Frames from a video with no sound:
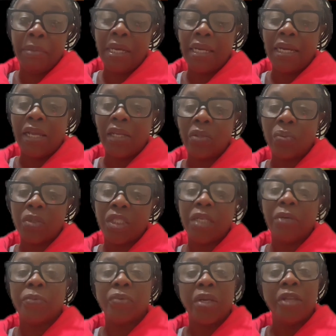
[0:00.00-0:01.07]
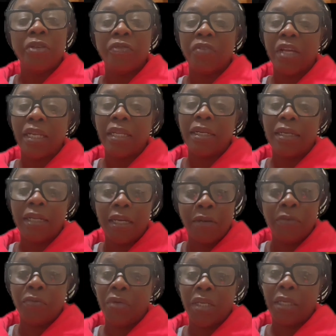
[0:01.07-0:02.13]
and that's when she really fell in
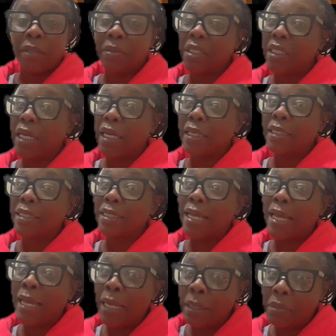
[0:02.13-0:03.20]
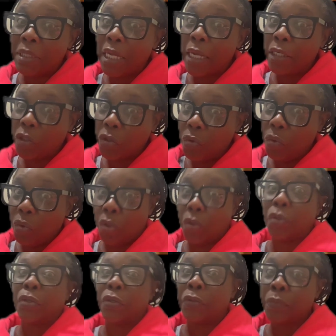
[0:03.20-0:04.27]
love with him. She got his name tattooed
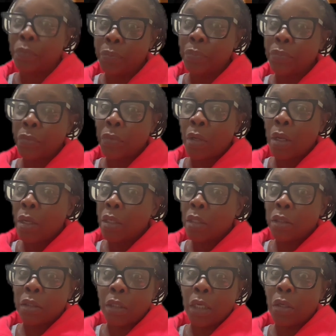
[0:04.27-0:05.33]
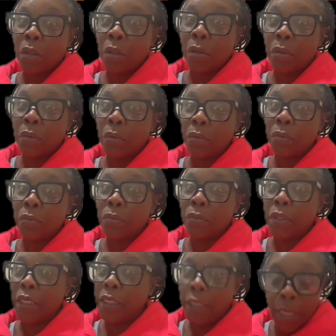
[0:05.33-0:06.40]
on her. So
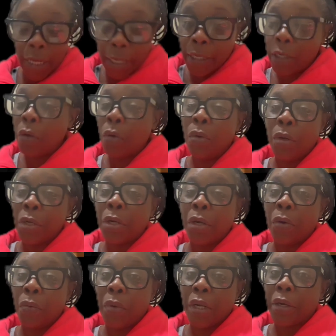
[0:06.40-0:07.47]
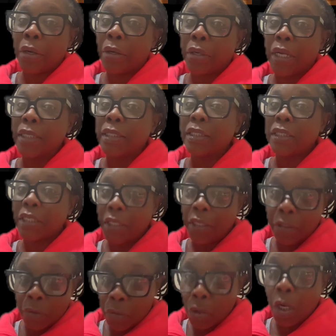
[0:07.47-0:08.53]
he ain't going nowhere. They
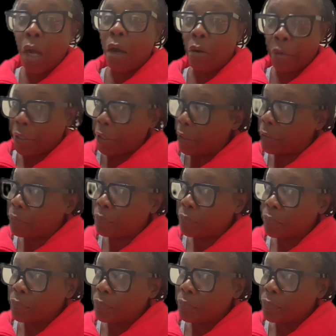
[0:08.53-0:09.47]
still talking.